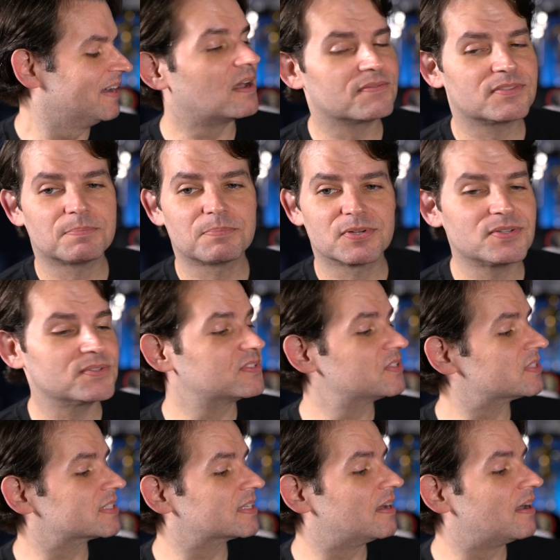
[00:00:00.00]
of the
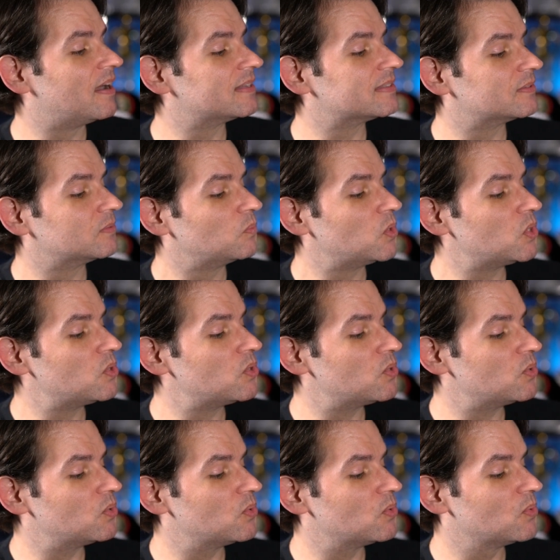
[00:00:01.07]
producer's cut.
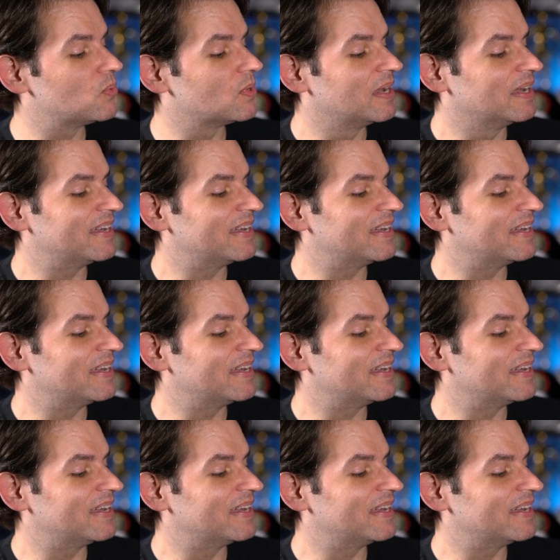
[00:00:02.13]
Woo!